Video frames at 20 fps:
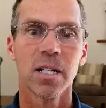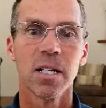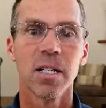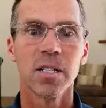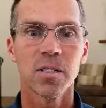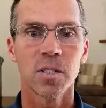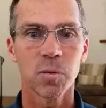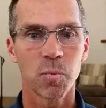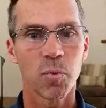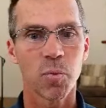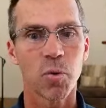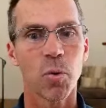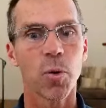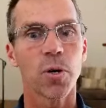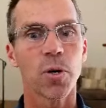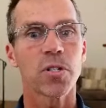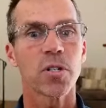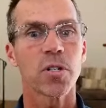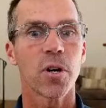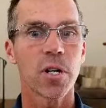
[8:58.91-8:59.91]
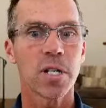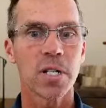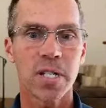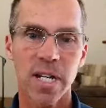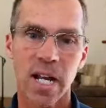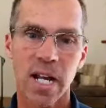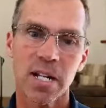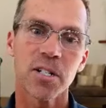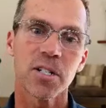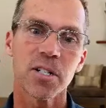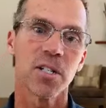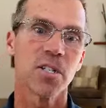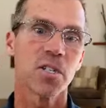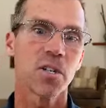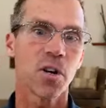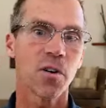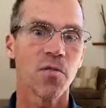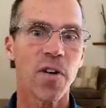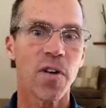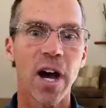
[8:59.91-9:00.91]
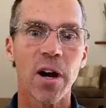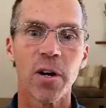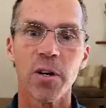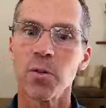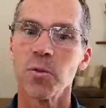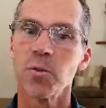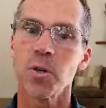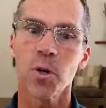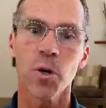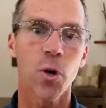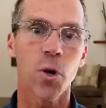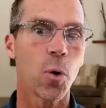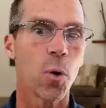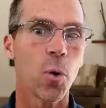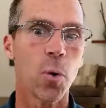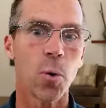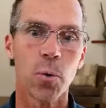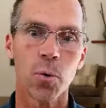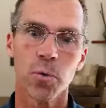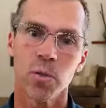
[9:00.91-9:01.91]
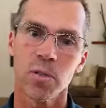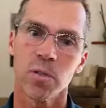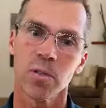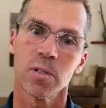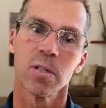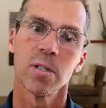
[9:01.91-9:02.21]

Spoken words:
supports our intentions, our values, our goals,